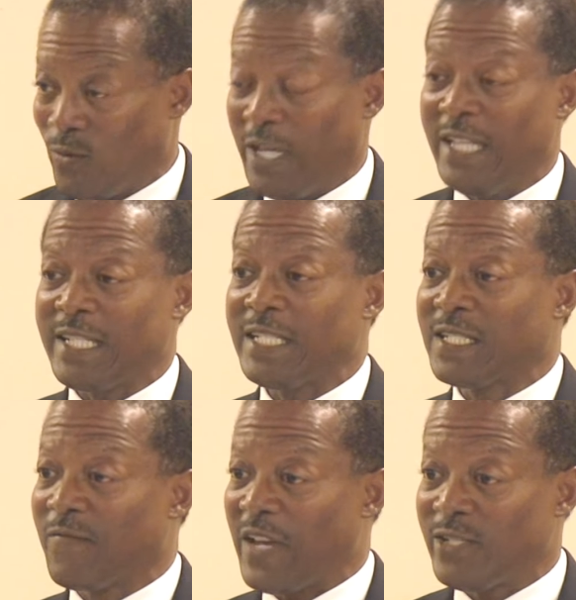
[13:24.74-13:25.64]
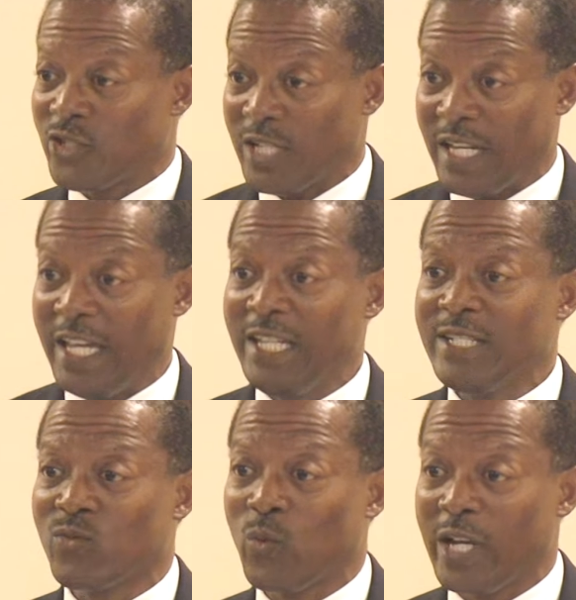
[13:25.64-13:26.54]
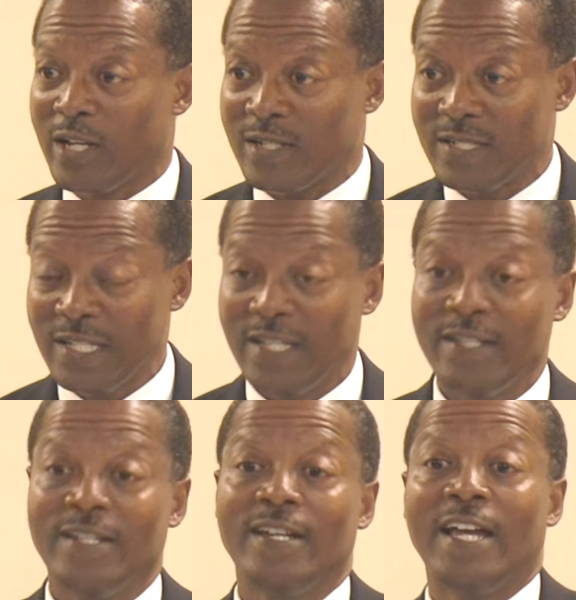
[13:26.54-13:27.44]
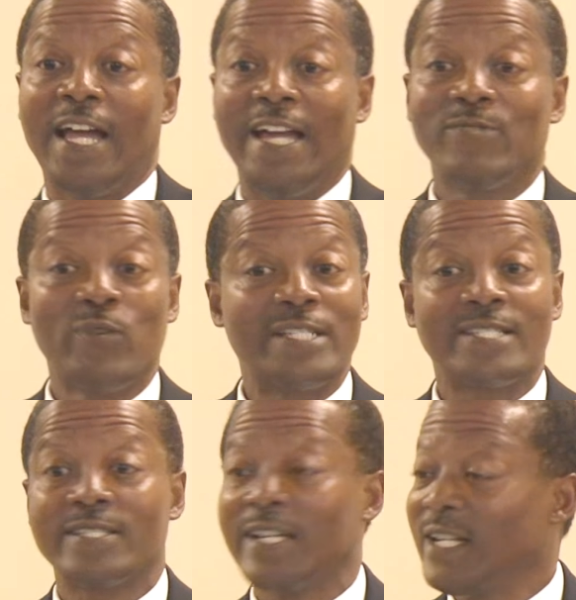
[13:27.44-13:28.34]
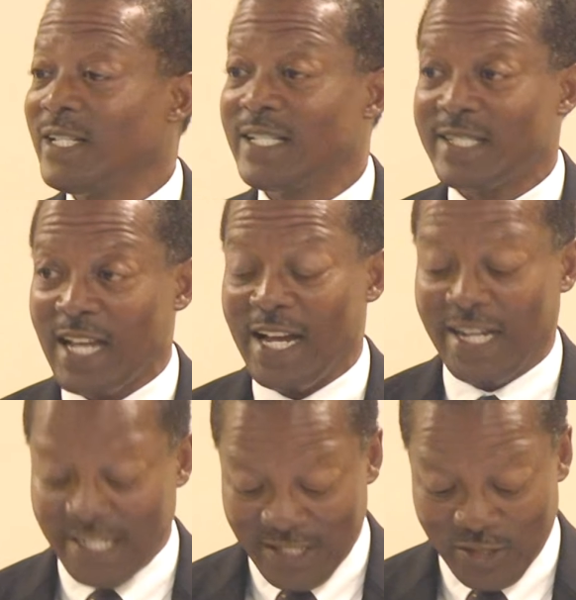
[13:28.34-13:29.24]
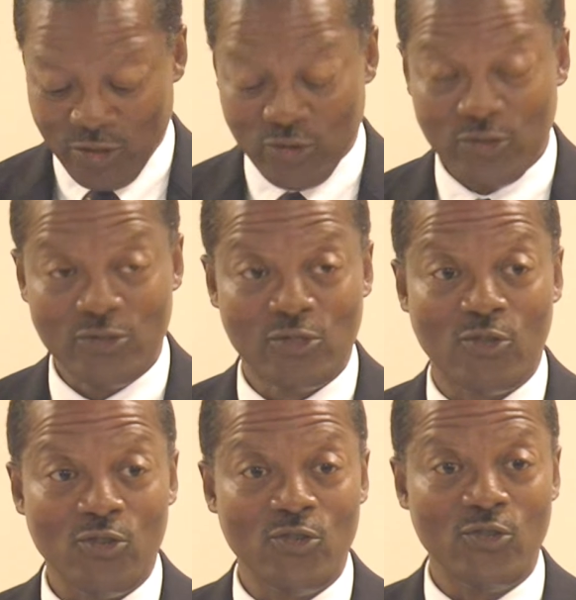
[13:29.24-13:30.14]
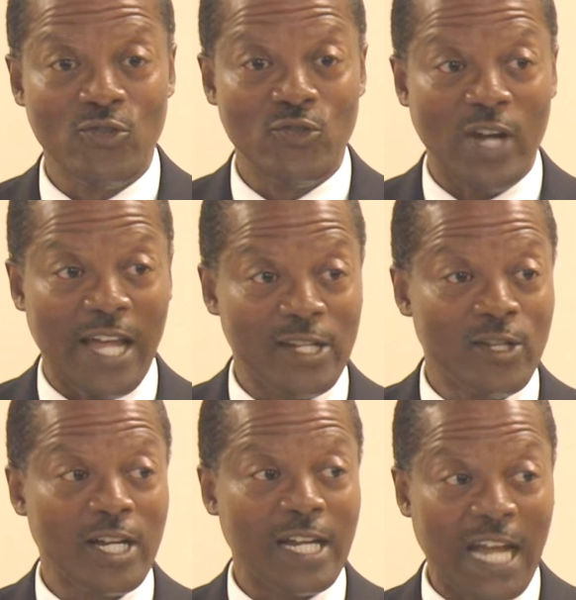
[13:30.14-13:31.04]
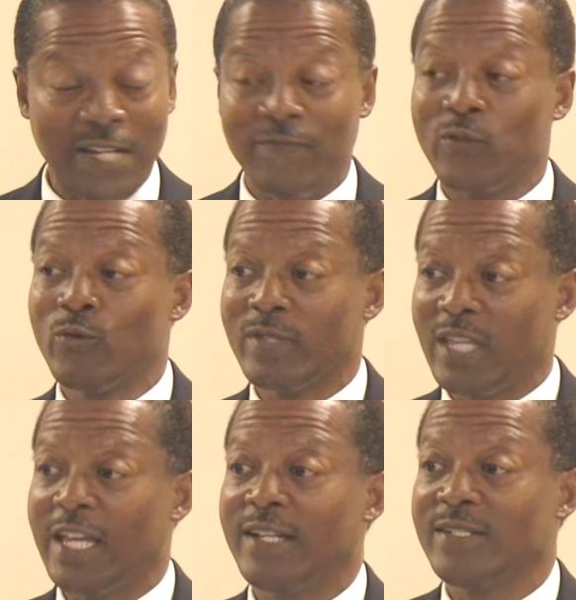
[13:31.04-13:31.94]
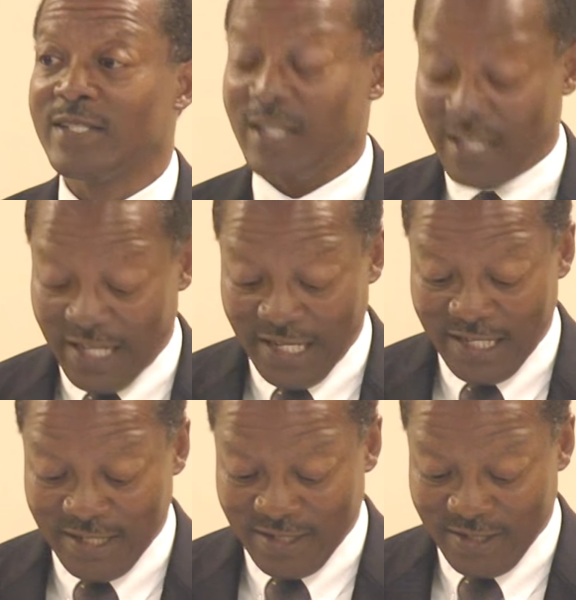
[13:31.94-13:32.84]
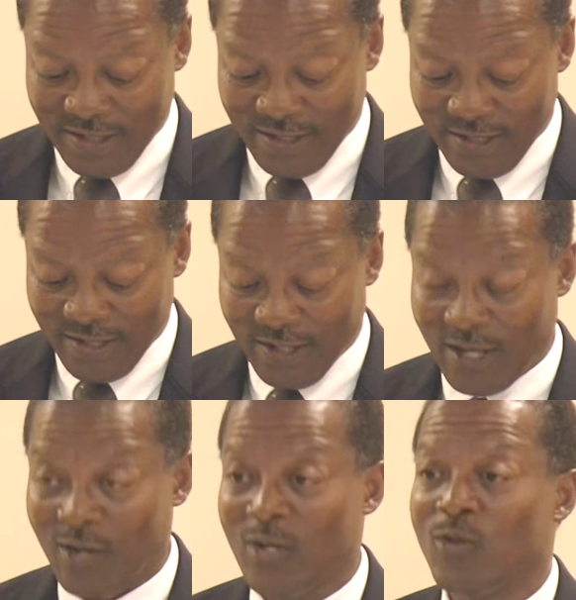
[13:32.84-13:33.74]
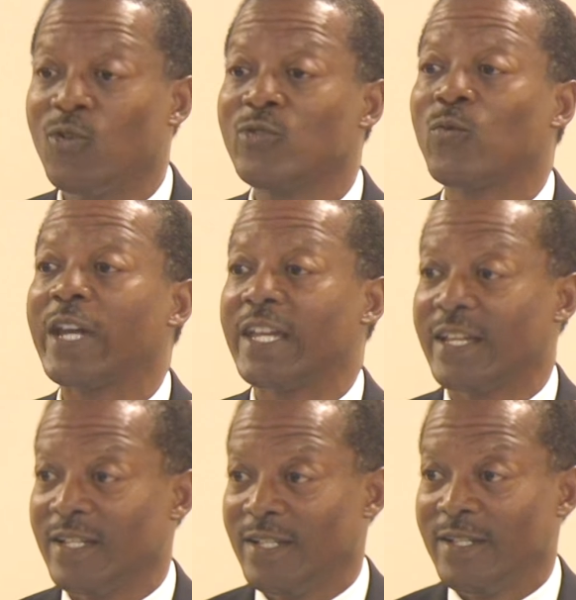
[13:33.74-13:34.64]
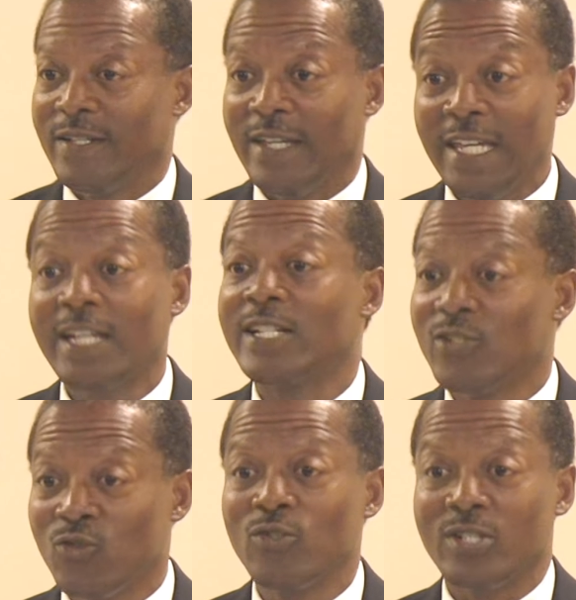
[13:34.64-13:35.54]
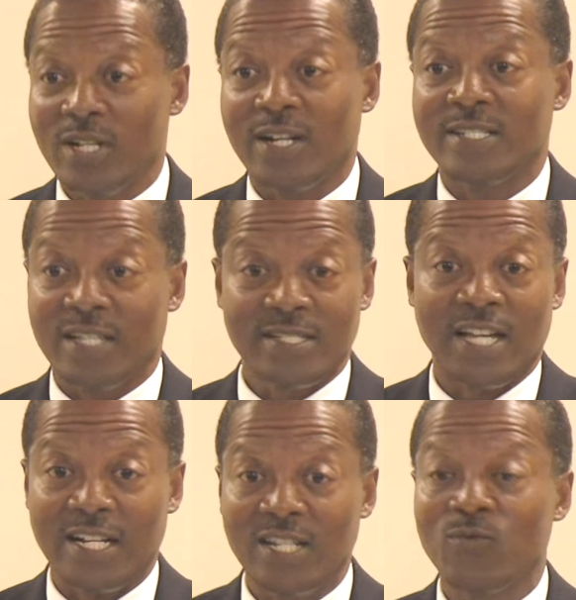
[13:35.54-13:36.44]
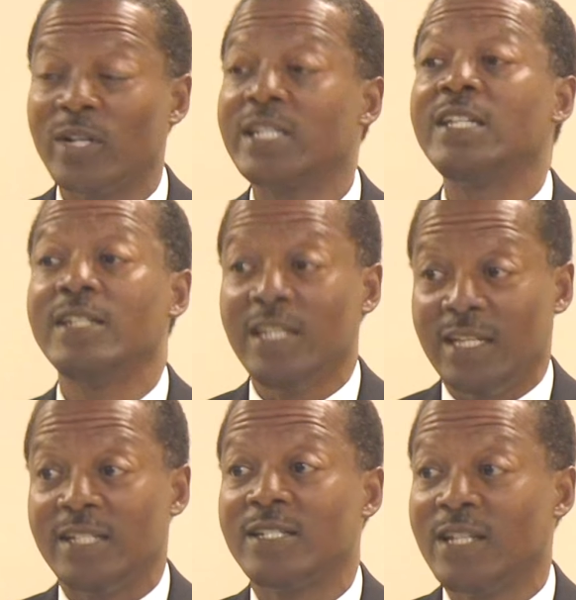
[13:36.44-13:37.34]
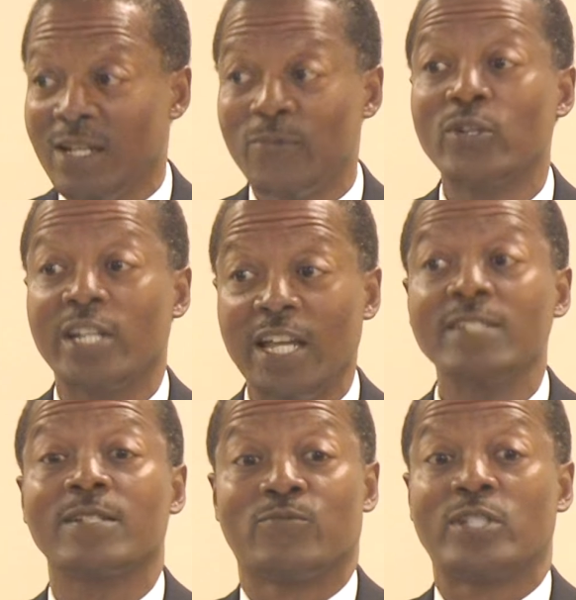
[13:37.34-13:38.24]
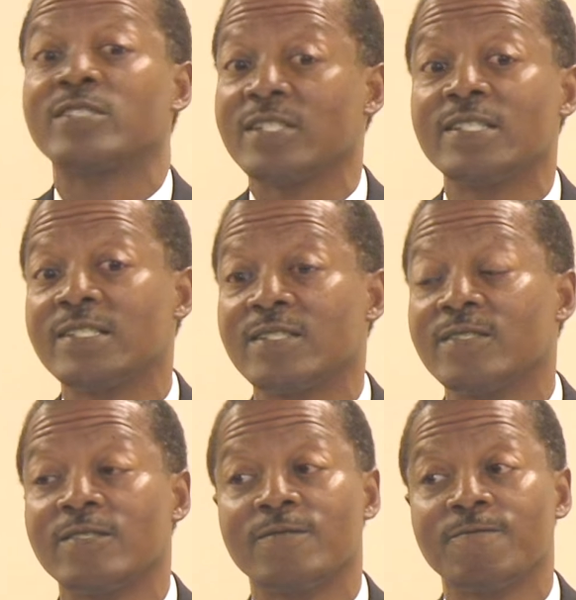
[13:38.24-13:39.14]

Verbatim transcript: his intervention, His will, and we still decide to go and look and view things in our own way, he can do to us exactly what he did to Nebuchadnezzar, brothers and sisters.